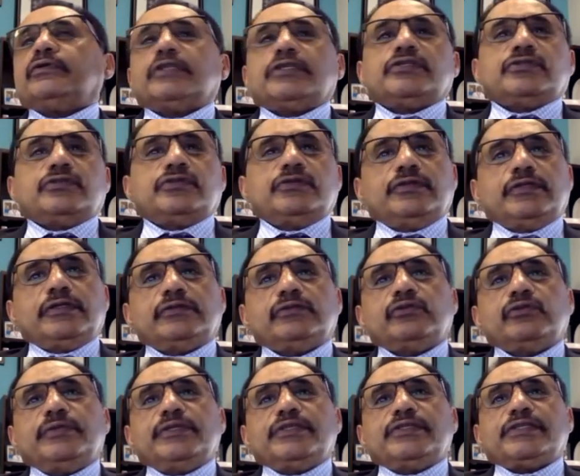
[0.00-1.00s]
the student
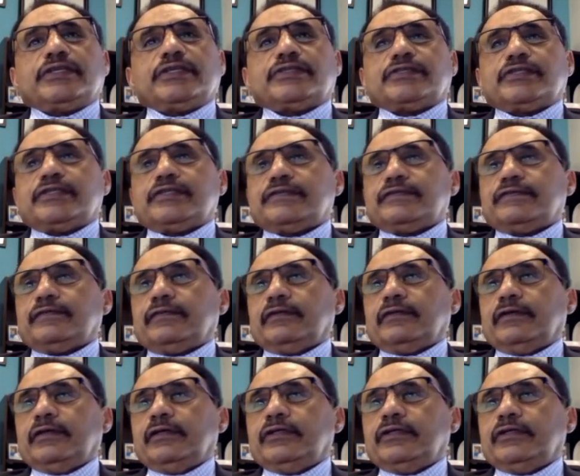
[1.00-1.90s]
to be successful.